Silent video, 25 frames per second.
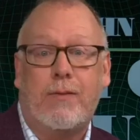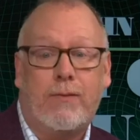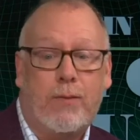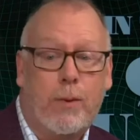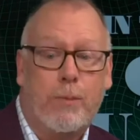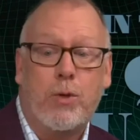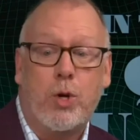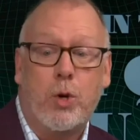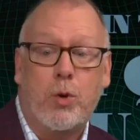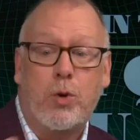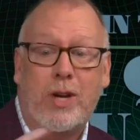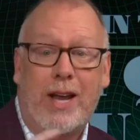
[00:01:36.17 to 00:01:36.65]

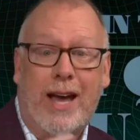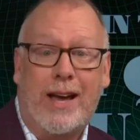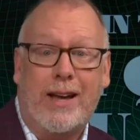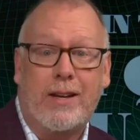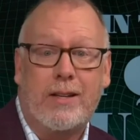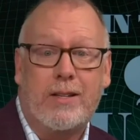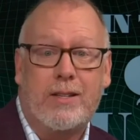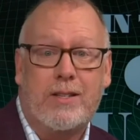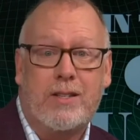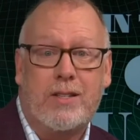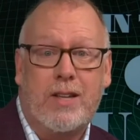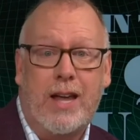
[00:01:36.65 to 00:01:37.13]
from the
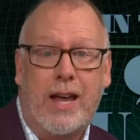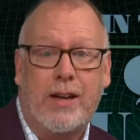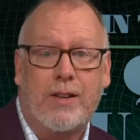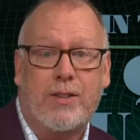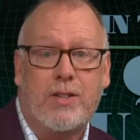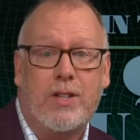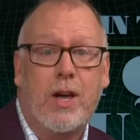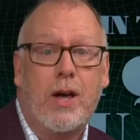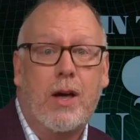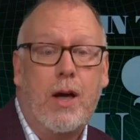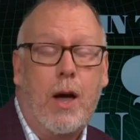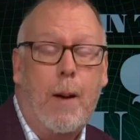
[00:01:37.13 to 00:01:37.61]
United
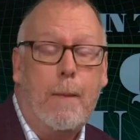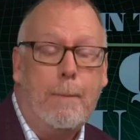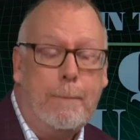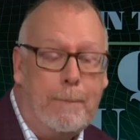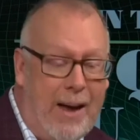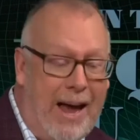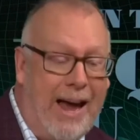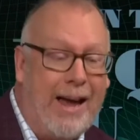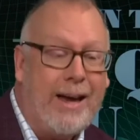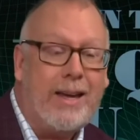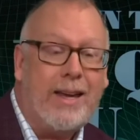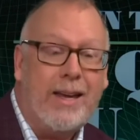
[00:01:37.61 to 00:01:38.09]
States
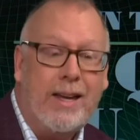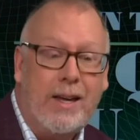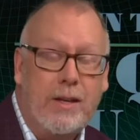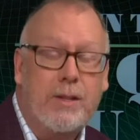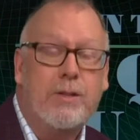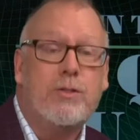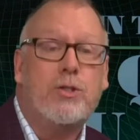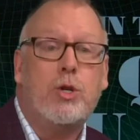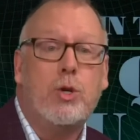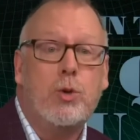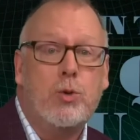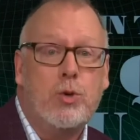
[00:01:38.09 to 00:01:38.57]
back
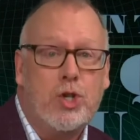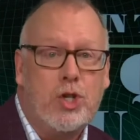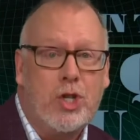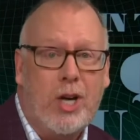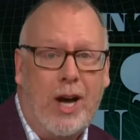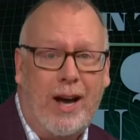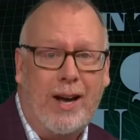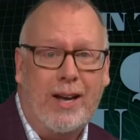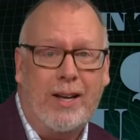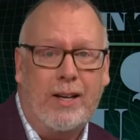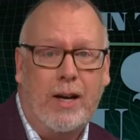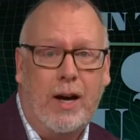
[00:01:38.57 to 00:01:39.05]
into
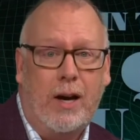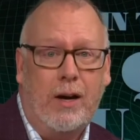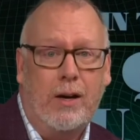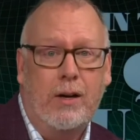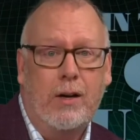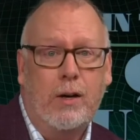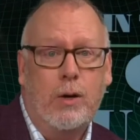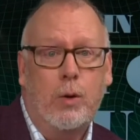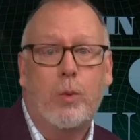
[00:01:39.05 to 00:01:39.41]
China,